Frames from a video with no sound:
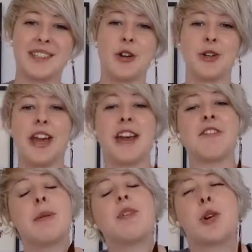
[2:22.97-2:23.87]
So yeah, if
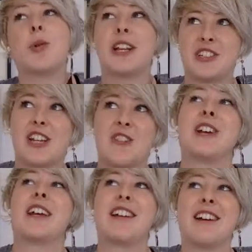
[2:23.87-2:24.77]
I'm recording,
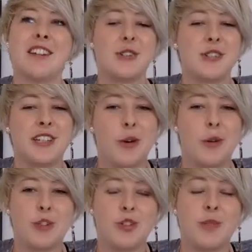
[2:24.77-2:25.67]
generally I like using
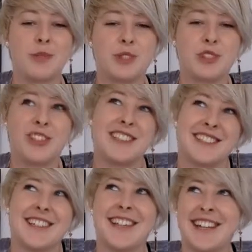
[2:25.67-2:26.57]
older drums because
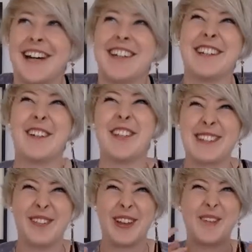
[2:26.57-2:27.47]
it's, I don't know, there's
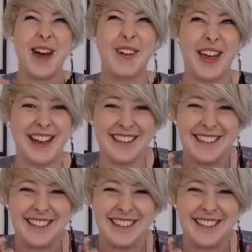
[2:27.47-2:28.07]
something about that.